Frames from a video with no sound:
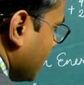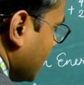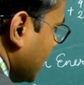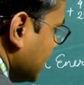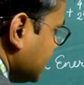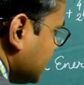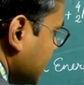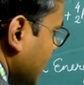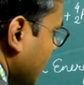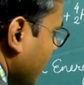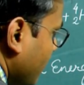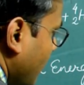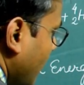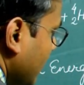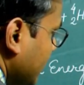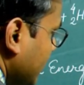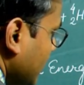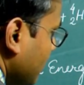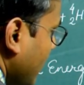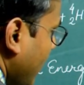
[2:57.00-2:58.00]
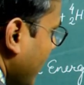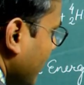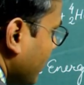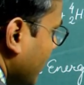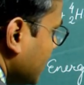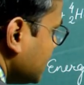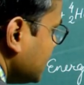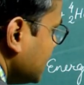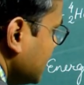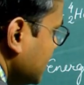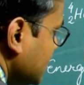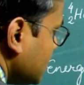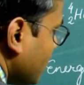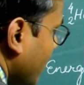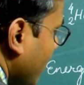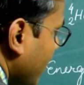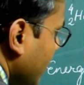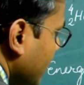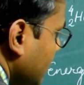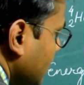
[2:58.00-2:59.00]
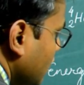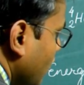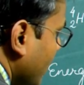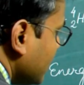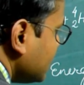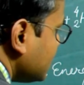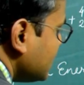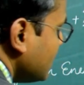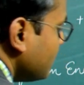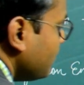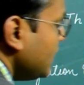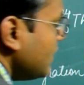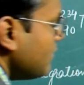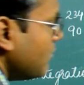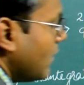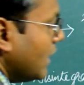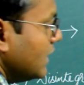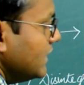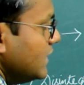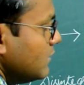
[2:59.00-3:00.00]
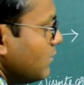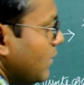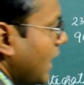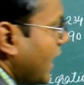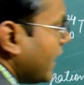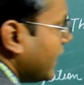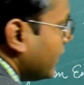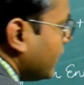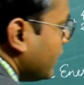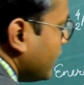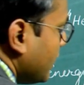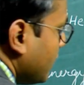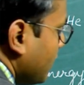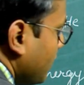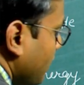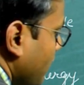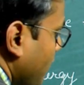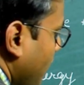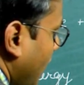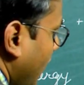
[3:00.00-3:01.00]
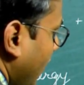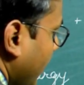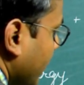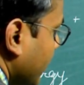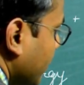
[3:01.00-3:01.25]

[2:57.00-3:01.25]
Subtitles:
instead of multiplying by C square, you can simply multiply by